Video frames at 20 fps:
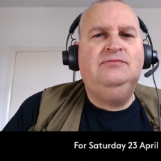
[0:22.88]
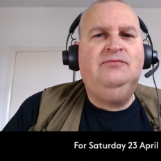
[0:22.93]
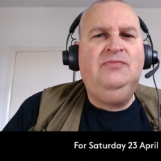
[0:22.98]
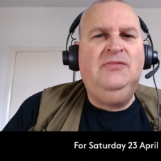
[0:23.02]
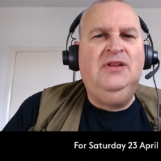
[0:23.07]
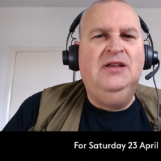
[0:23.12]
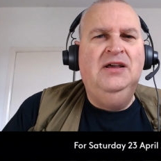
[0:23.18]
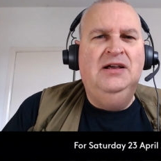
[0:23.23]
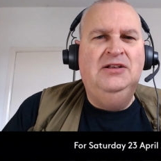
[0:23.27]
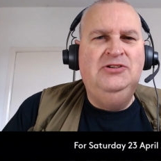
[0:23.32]

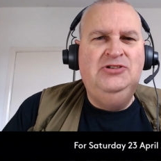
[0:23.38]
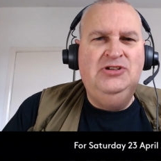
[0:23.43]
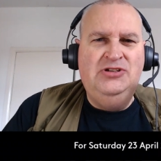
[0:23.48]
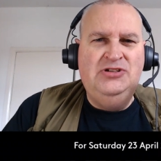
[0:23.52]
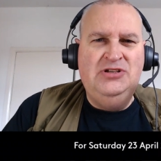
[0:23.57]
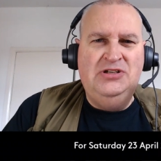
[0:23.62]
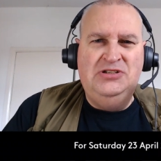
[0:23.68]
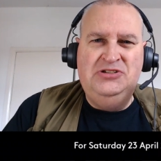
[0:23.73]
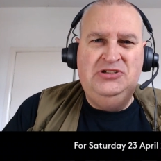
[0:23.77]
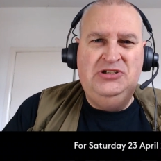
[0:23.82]
and
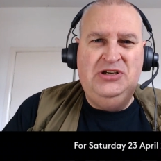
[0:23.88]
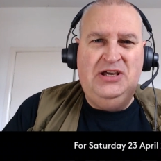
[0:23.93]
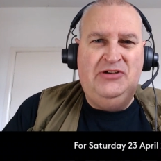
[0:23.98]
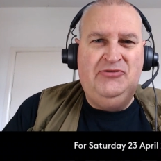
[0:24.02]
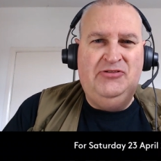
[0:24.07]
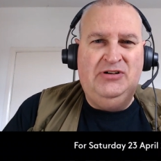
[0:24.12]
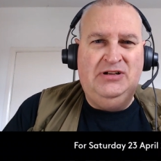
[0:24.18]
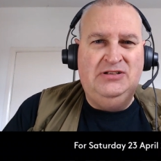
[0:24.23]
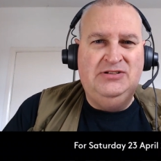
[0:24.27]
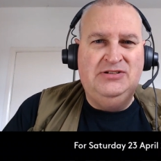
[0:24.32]
just
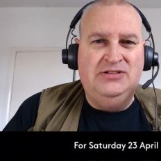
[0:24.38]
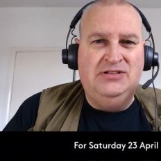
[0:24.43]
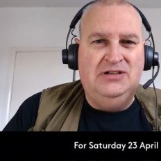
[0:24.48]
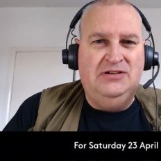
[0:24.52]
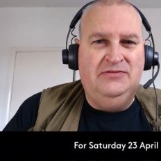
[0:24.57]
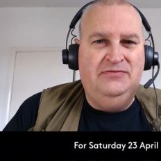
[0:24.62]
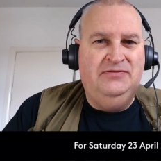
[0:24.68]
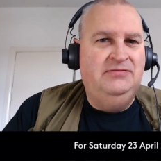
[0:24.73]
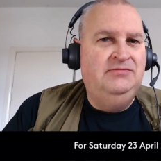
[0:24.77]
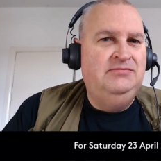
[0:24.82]
general
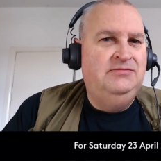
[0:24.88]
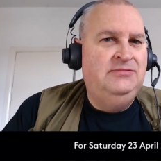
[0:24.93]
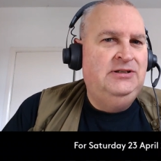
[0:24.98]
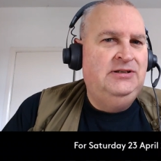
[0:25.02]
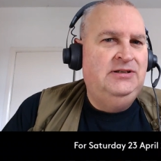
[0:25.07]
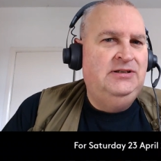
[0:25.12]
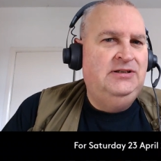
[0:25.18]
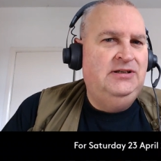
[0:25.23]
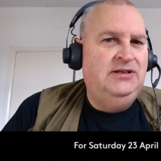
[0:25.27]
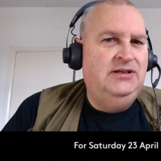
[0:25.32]
stuff,
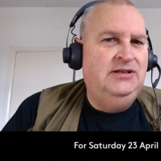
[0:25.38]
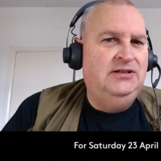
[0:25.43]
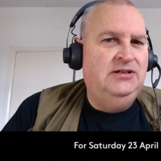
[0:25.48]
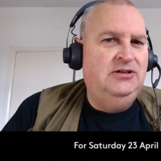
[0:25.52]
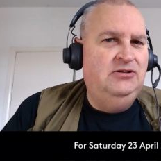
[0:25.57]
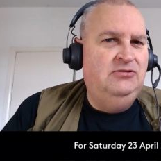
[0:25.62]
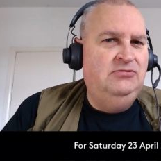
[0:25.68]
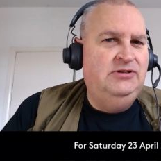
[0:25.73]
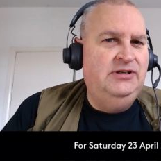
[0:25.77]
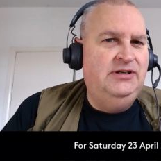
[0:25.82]

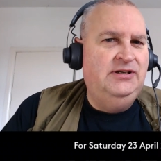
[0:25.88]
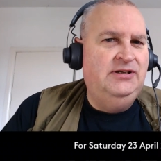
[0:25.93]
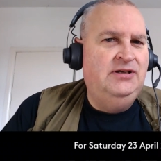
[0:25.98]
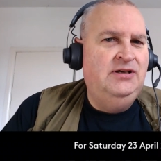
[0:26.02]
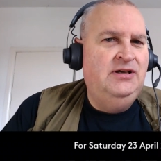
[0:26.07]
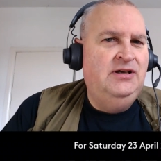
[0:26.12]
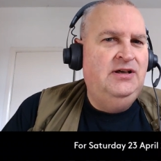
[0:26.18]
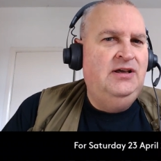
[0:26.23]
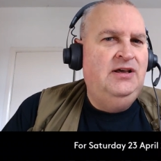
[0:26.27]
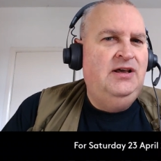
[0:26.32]
including
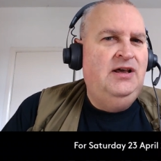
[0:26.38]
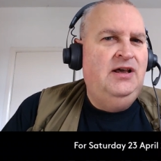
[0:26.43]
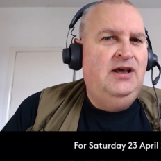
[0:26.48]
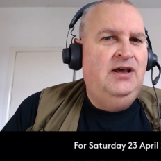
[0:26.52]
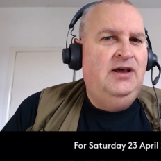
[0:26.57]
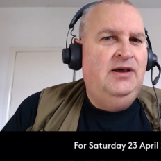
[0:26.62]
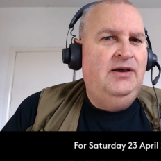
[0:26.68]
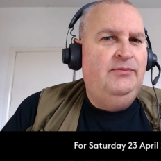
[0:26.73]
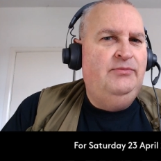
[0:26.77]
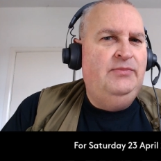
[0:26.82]

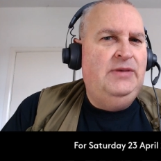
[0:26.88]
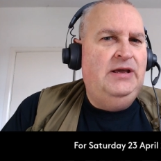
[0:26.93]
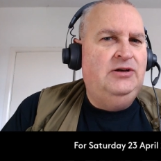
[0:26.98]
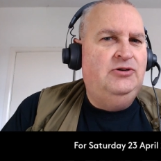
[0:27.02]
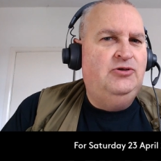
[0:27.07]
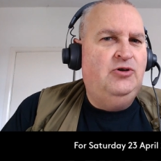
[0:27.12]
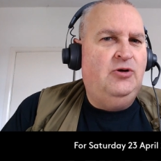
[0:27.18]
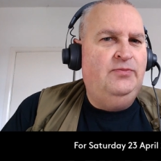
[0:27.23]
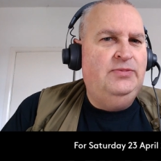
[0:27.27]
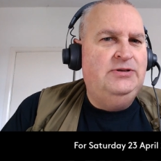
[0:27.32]
main
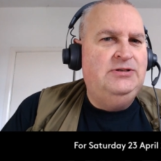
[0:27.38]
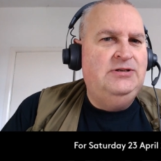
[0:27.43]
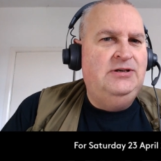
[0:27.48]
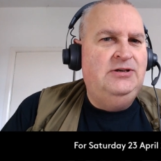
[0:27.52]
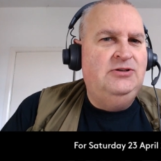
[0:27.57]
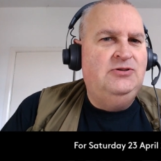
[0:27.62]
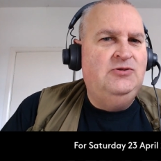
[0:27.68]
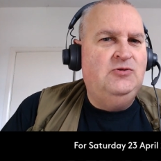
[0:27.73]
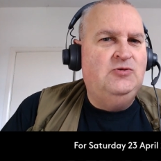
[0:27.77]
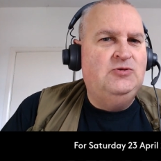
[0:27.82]
crop
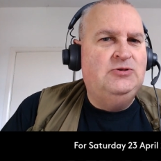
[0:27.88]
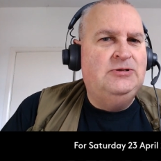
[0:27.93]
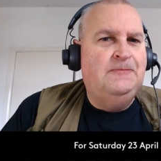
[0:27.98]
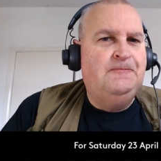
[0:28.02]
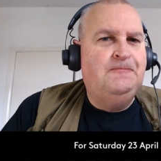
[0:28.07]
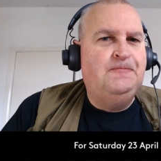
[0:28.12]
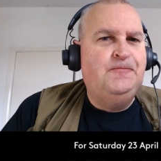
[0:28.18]
potatoes.